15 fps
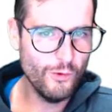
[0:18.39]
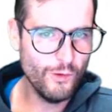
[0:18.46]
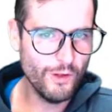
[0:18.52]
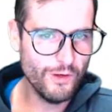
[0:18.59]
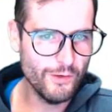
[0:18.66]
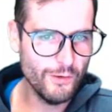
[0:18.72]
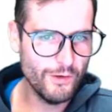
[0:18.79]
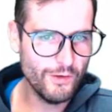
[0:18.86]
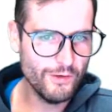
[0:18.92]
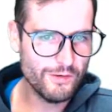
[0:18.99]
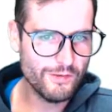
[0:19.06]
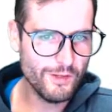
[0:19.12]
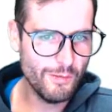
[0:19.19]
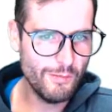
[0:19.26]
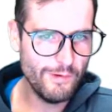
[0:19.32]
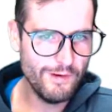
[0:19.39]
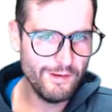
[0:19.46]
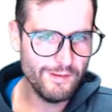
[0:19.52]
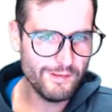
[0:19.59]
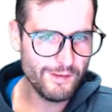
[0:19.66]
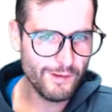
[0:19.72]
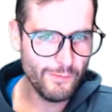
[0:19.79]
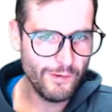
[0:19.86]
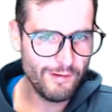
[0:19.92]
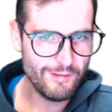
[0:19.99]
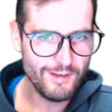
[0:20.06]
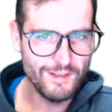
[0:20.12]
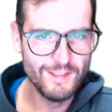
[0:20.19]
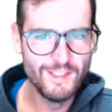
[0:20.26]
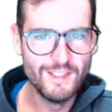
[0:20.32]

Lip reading: like nuclear submarines, like whatever?"